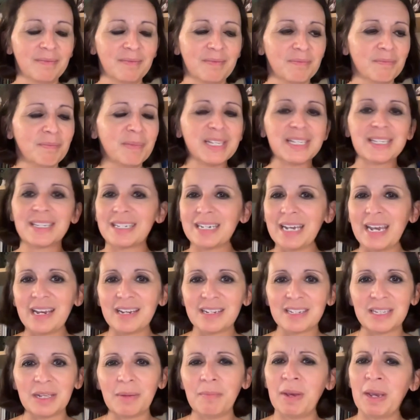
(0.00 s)

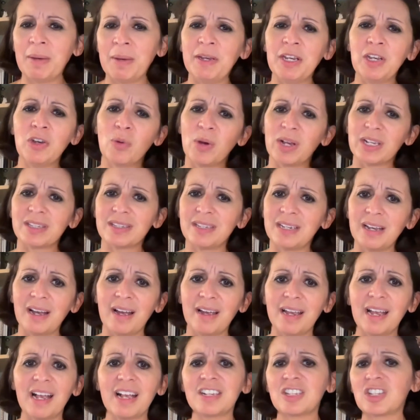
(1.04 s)
mistakes that maybe
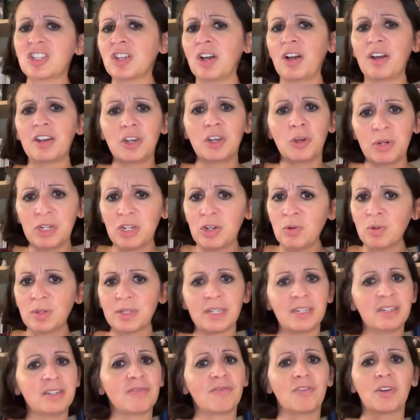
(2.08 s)
USCIS thought you had
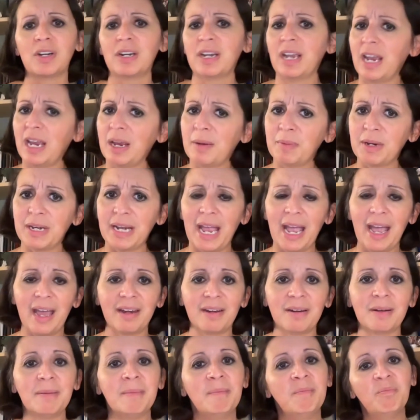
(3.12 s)
used a different name and
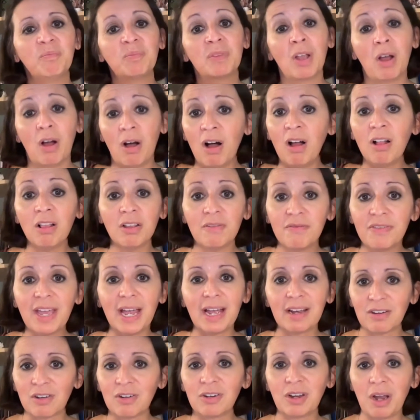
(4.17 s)
hadn't, all of
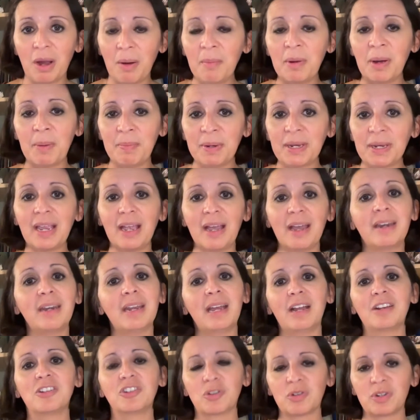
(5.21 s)
that could come up again
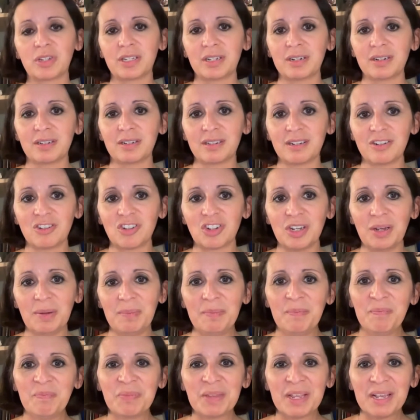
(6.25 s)
at your citizenship.
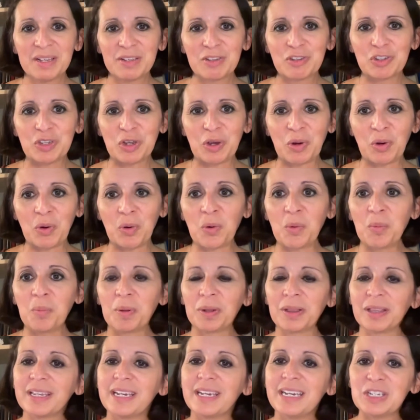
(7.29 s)
So
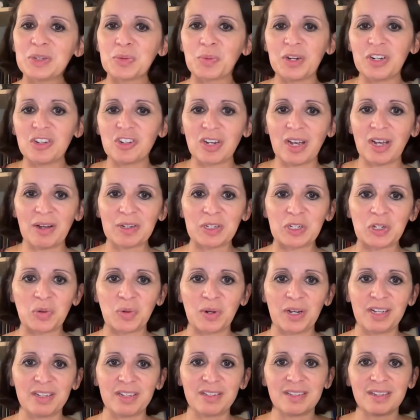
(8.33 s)
please reach out to
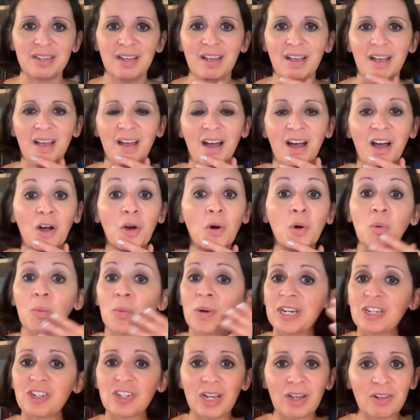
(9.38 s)
us or
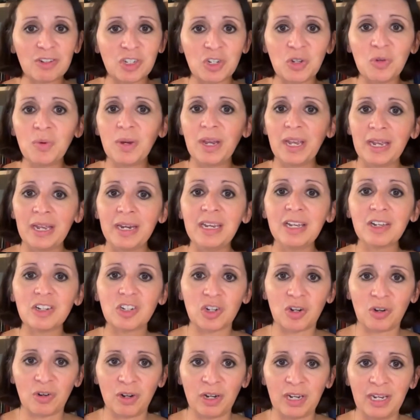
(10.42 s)
reach out to any
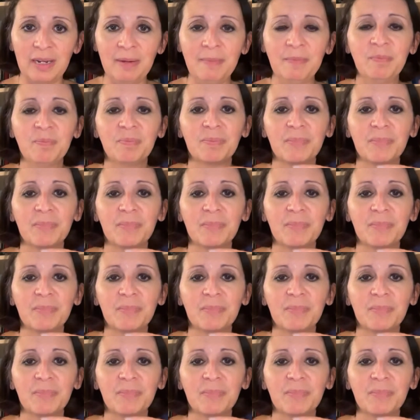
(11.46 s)
attorney